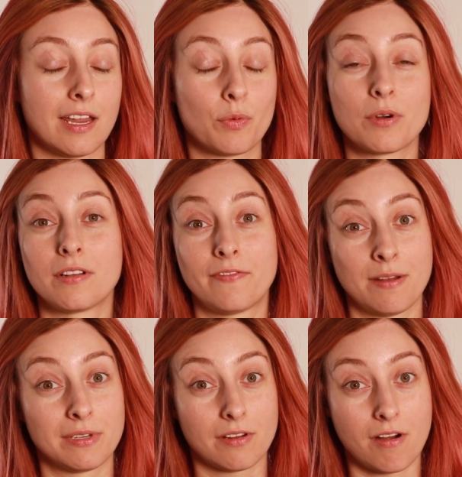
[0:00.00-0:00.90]
a world
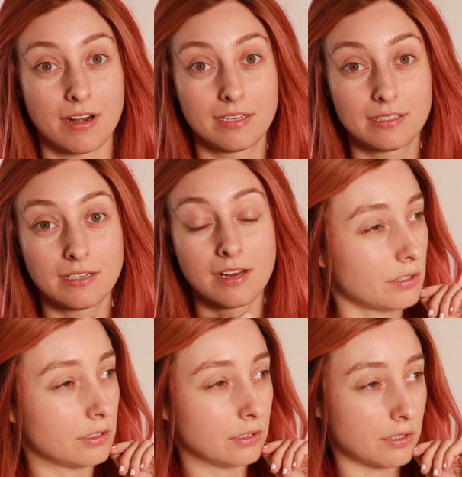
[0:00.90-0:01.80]
famous artist.
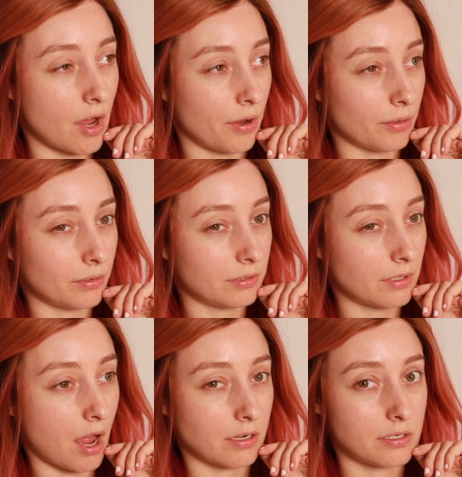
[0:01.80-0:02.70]

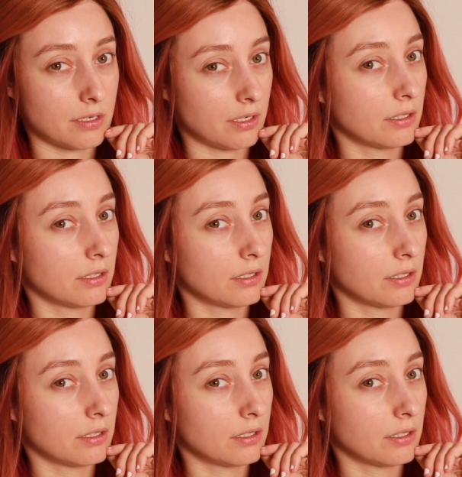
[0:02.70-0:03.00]
Zophie.